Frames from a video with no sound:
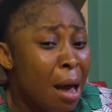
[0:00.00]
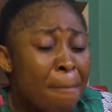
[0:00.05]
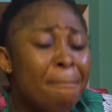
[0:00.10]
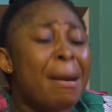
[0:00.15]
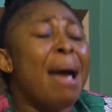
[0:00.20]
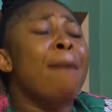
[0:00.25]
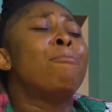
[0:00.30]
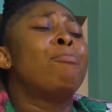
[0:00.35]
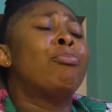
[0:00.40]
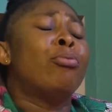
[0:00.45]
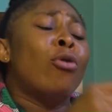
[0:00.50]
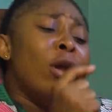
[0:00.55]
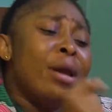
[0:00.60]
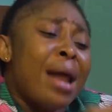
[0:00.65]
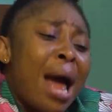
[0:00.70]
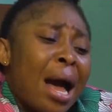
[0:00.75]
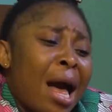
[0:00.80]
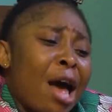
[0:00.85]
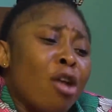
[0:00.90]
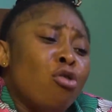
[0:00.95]
My
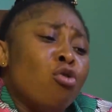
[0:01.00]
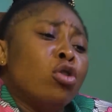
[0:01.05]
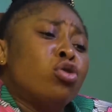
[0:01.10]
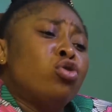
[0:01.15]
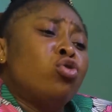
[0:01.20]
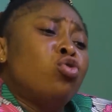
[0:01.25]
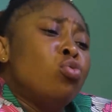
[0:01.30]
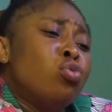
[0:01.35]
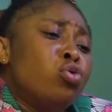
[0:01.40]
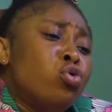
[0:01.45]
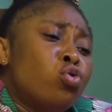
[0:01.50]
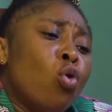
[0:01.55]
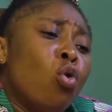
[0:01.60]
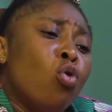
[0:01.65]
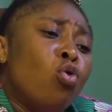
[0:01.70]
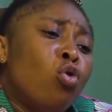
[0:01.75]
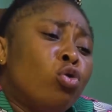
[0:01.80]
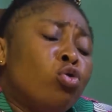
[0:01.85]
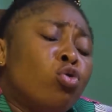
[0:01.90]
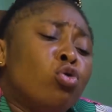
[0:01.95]
brother cannot stoop so
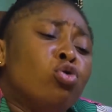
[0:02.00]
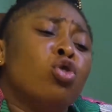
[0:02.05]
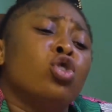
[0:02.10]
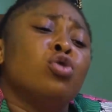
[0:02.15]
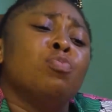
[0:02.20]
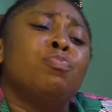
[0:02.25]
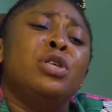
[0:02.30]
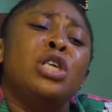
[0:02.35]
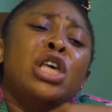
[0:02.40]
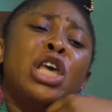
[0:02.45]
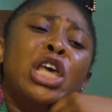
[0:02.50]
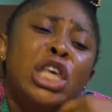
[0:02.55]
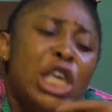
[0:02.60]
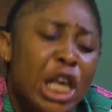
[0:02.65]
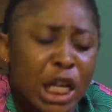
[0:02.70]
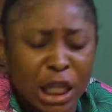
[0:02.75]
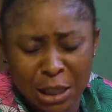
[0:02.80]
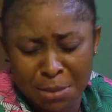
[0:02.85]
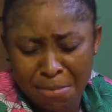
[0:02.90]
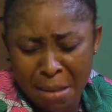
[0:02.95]
low to just be a
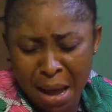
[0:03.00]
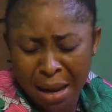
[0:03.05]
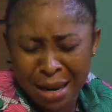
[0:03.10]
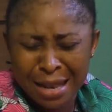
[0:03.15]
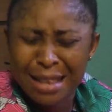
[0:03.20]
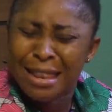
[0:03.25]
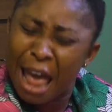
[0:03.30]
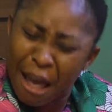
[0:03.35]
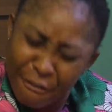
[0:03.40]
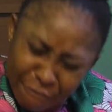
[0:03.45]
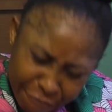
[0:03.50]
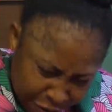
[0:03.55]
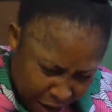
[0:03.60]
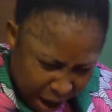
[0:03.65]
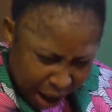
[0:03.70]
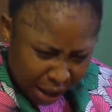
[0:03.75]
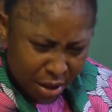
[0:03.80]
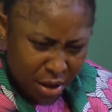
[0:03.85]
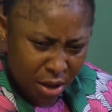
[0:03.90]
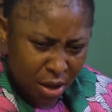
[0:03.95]
Gateman. Never!